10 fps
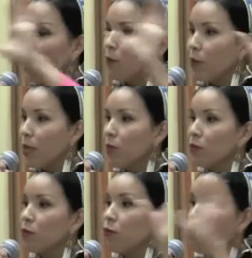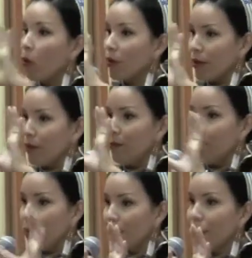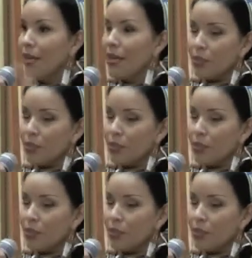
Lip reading: and we use floral work.